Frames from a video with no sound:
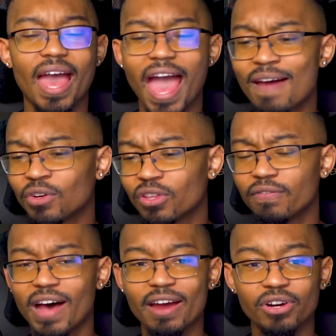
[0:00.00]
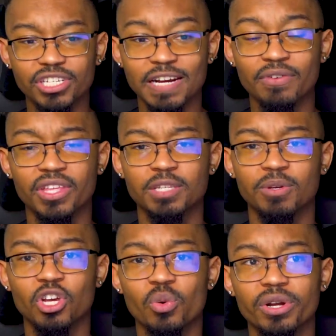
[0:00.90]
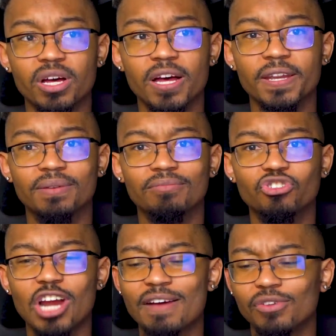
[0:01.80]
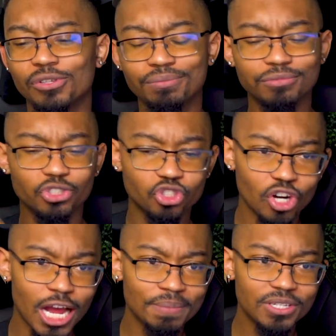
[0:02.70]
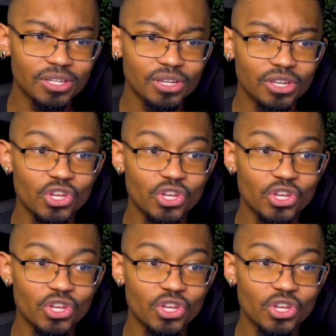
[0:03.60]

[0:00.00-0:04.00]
after the virus and everything that's been going on, travel dropped.